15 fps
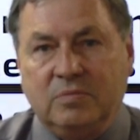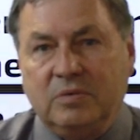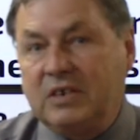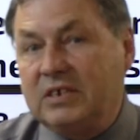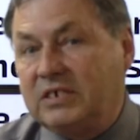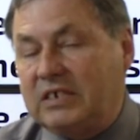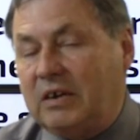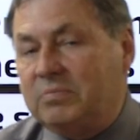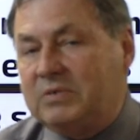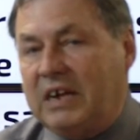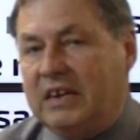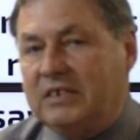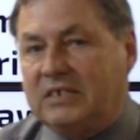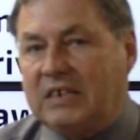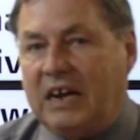Because
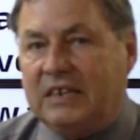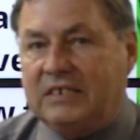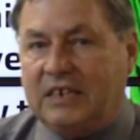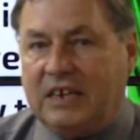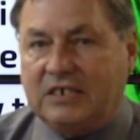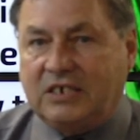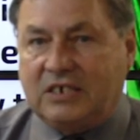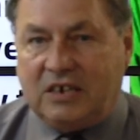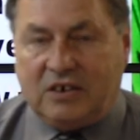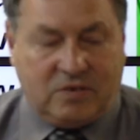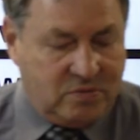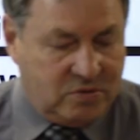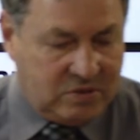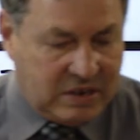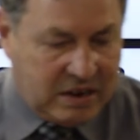sometimes God takes care
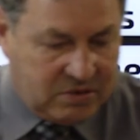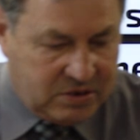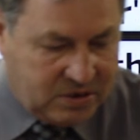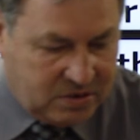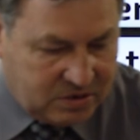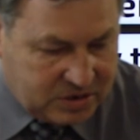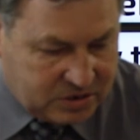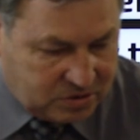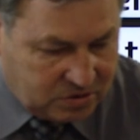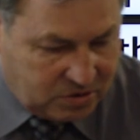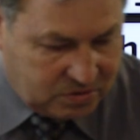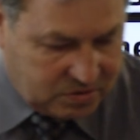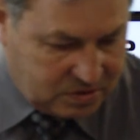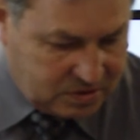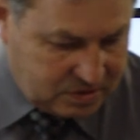of you down here on this
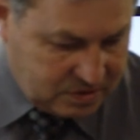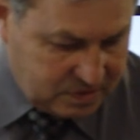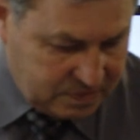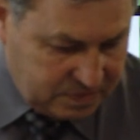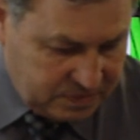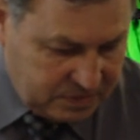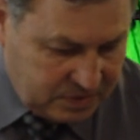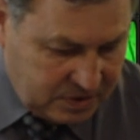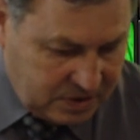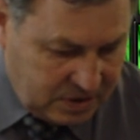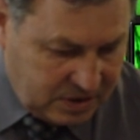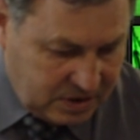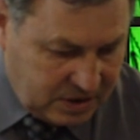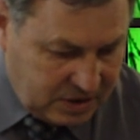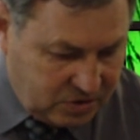earth,
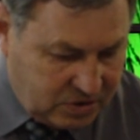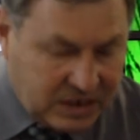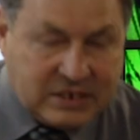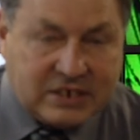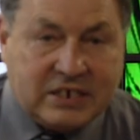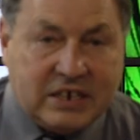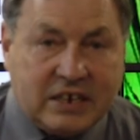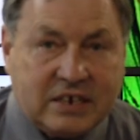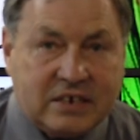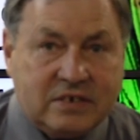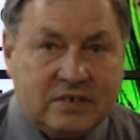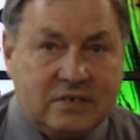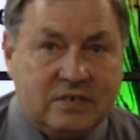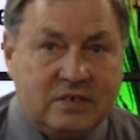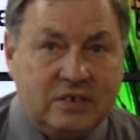and you get
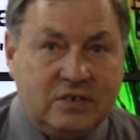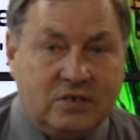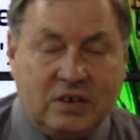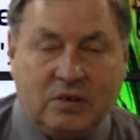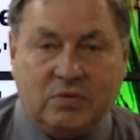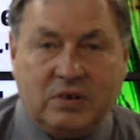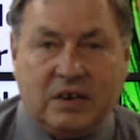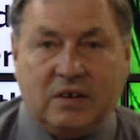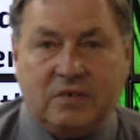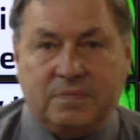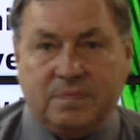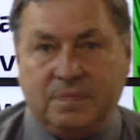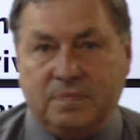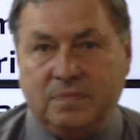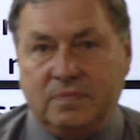sick, and you get well.
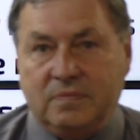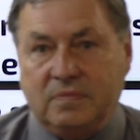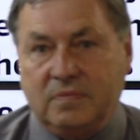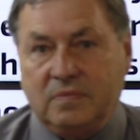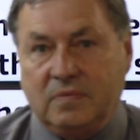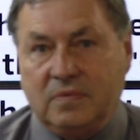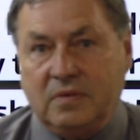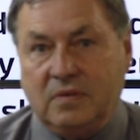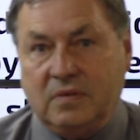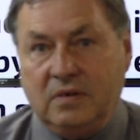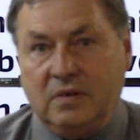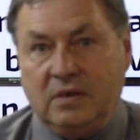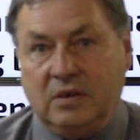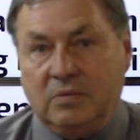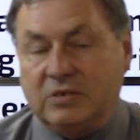
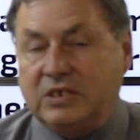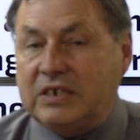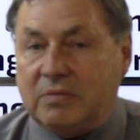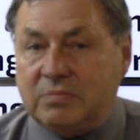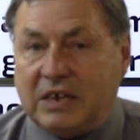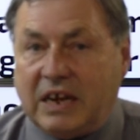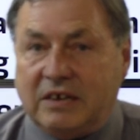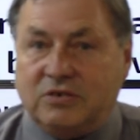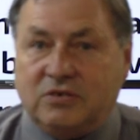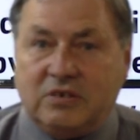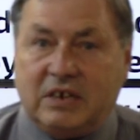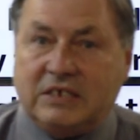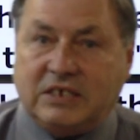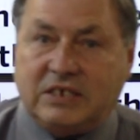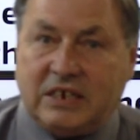But sometimes you
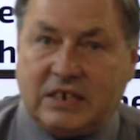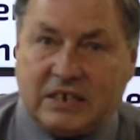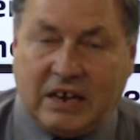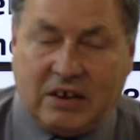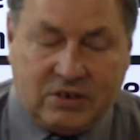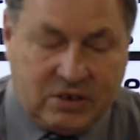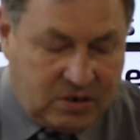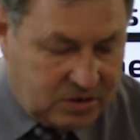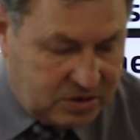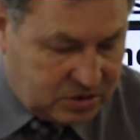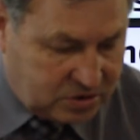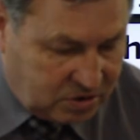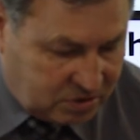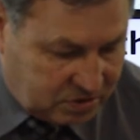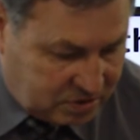get sick down here on
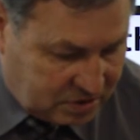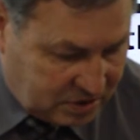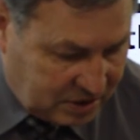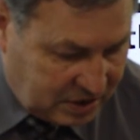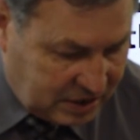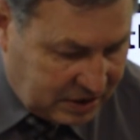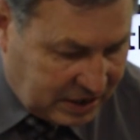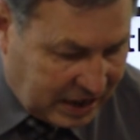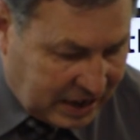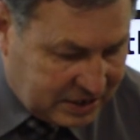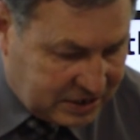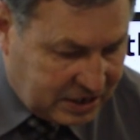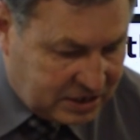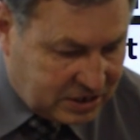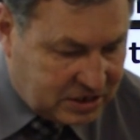this earth, and
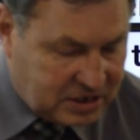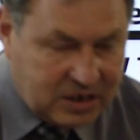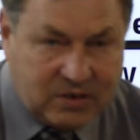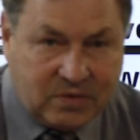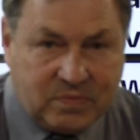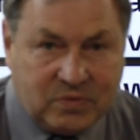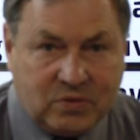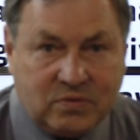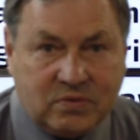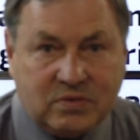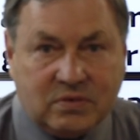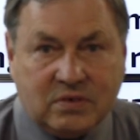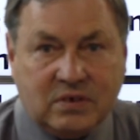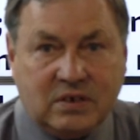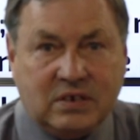God takes care of you
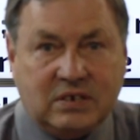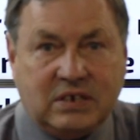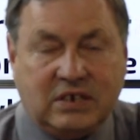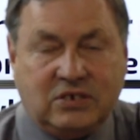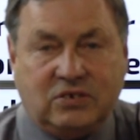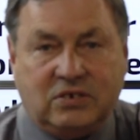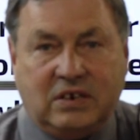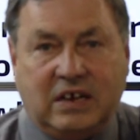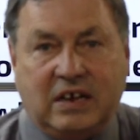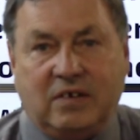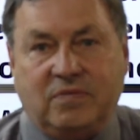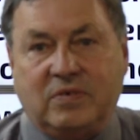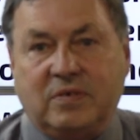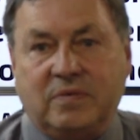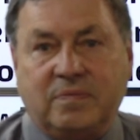and takes you to
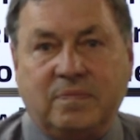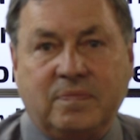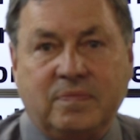heaven.